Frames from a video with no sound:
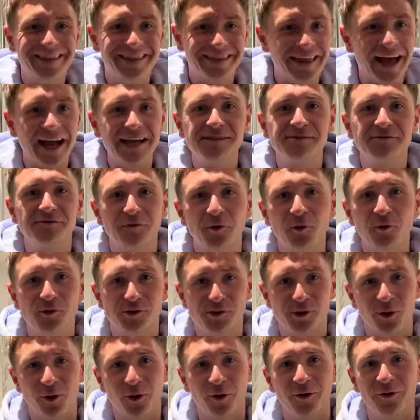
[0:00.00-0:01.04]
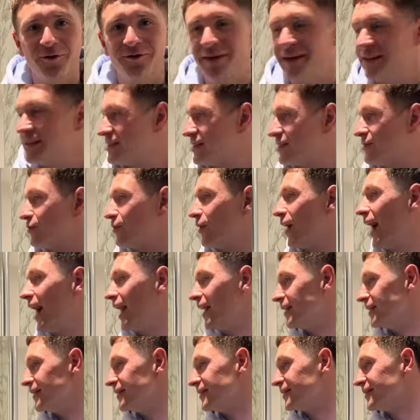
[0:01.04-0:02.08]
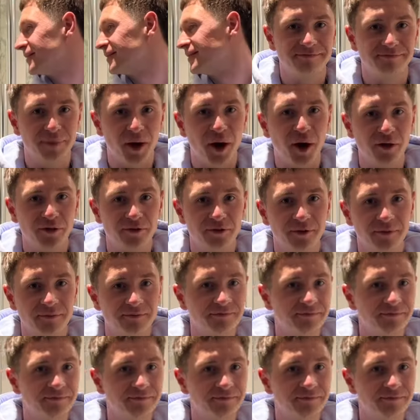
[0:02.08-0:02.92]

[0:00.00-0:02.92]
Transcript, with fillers: That is a full tour of this grand bathroom